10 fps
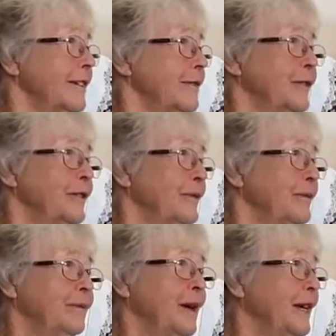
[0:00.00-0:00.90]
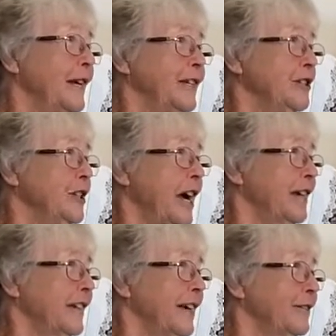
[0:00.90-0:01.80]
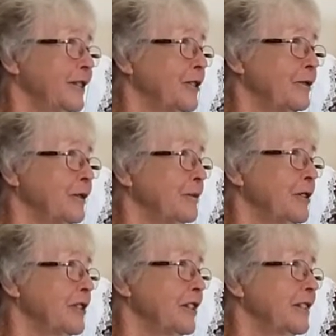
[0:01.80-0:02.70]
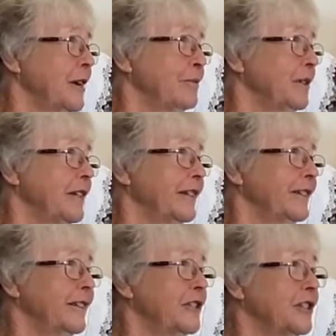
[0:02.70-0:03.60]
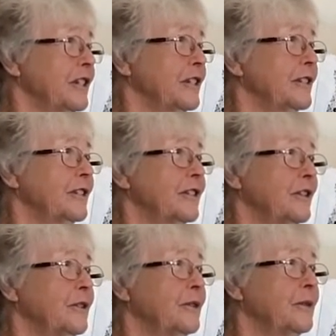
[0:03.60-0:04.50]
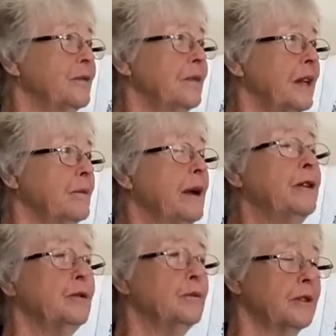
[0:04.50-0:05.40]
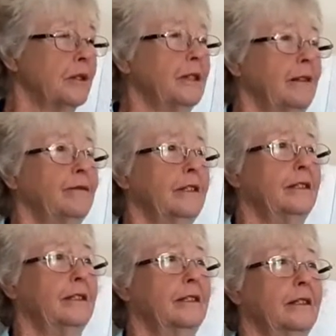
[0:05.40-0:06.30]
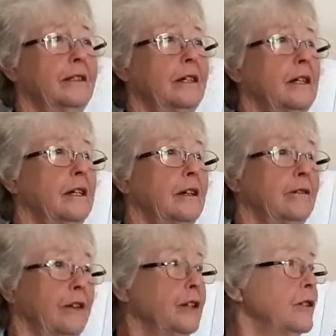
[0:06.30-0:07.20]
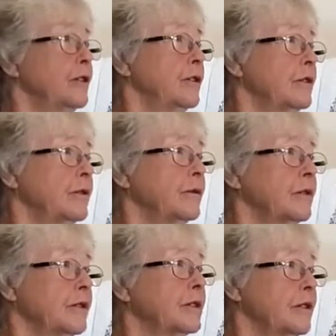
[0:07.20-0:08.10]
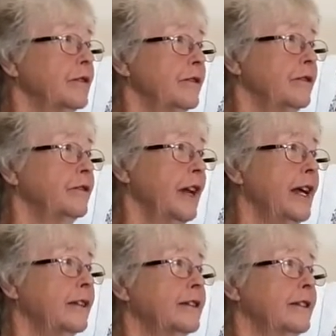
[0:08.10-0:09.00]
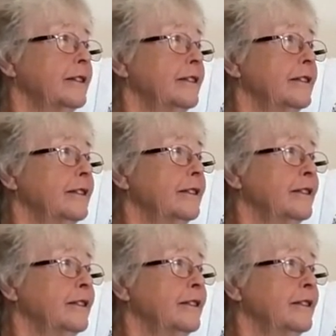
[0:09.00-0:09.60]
Well, my ladies can't carry sewing machines up and down the stairs, so Emmanuel was a lovely venue that was flat, and